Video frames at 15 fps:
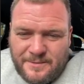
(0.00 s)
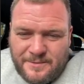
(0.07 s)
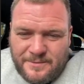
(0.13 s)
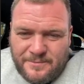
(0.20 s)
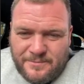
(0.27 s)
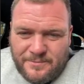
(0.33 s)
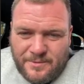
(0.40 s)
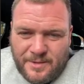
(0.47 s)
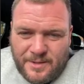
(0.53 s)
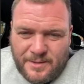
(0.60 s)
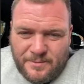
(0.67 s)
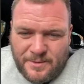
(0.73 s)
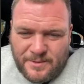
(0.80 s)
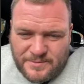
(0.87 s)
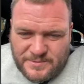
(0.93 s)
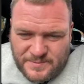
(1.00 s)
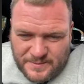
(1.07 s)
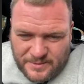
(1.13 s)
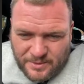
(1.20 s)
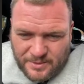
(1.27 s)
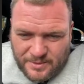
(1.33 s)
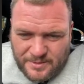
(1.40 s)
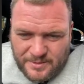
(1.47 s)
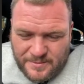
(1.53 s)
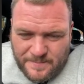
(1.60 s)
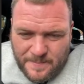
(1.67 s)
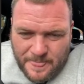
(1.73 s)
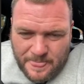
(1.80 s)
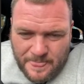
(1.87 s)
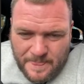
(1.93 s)
Right, what else we got?
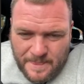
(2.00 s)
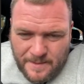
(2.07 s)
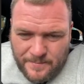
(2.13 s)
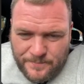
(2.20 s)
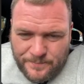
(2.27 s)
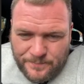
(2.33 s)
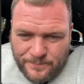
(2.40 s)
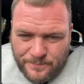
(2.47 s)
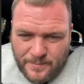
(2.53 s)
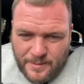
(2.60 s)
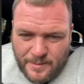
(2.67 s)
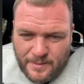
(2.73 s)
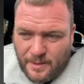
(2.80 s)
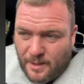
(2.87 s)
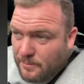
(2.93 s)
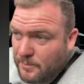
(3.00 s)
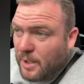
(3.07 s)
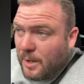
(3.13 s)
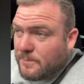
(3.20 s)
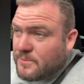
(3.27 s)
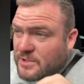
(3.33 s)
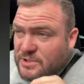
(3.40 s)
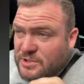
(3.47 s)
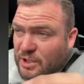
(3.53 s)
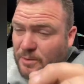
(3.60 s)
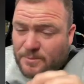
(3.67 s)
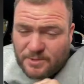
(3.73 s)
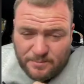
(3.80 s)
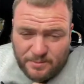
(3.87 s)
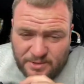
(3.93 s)
I'm
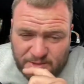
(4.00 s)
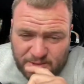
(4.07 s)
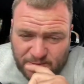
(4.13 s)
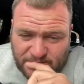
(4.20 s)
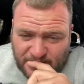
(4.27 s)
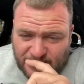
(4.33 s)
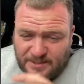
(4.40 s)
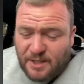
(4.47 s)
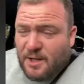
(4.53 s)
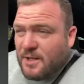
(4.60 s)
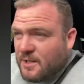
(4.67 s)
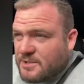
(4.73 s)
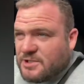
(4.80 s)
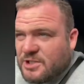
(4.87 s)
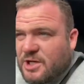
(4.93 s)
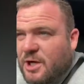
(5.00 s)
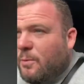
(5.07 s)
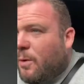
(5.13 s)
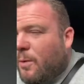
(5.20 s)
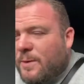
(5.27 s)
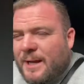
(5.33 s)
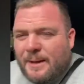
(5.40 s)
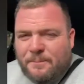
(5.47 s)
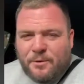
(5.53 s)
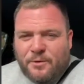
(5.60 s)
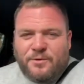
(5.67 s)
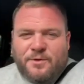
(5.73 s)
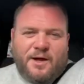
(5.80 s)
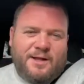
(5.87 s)
determined I'm going to do something. Do you know what will happen?